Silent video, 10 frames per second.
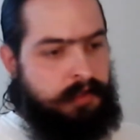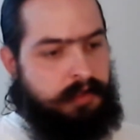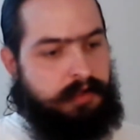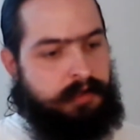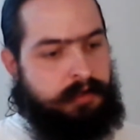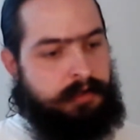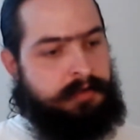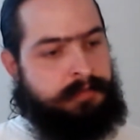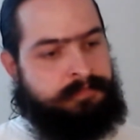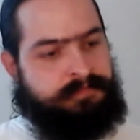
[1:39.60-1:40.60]

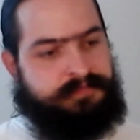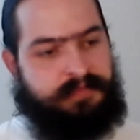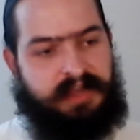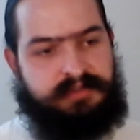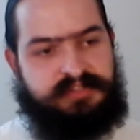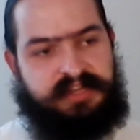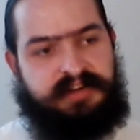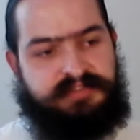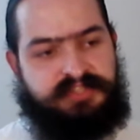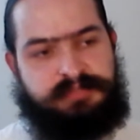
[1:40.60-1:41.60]
Um, outside
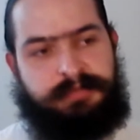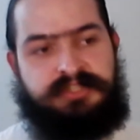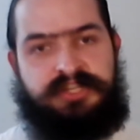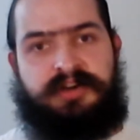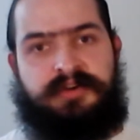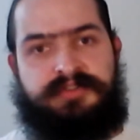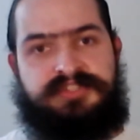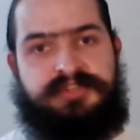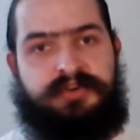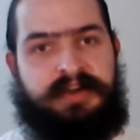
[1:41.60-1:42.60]
of just my general
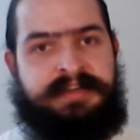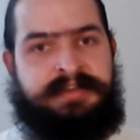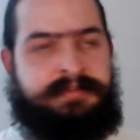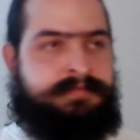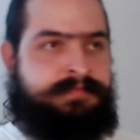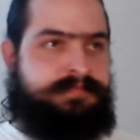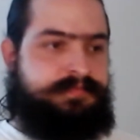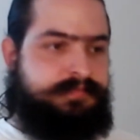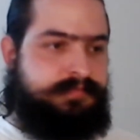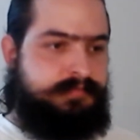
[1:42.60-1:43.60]
tutoring
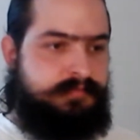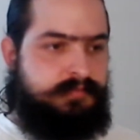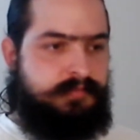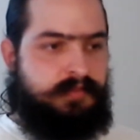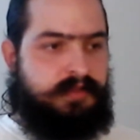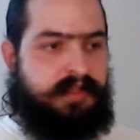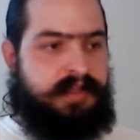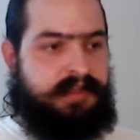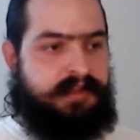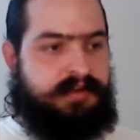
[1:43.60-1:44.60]

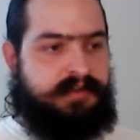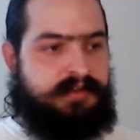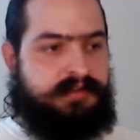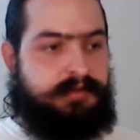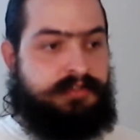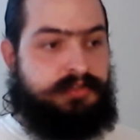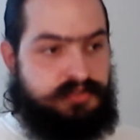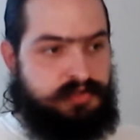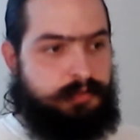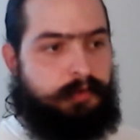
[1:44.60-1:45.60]
and
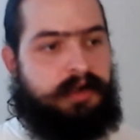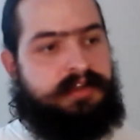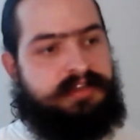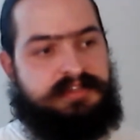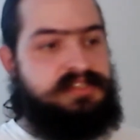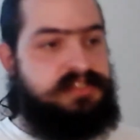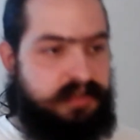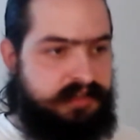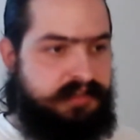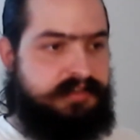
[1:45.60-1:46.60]
YouTube work and
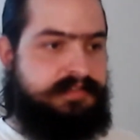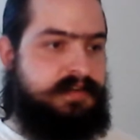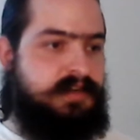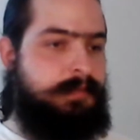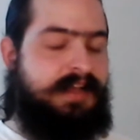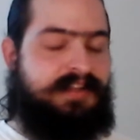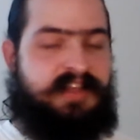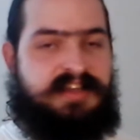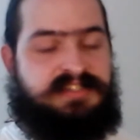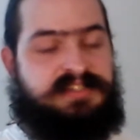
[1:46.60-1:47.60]
studying for my
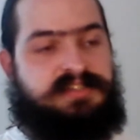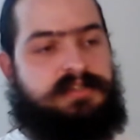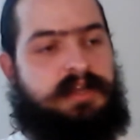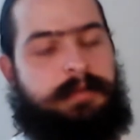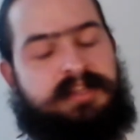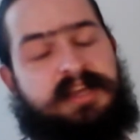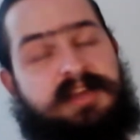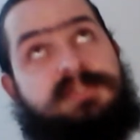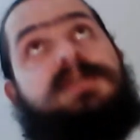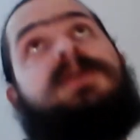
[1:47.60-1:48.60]
class, not my class,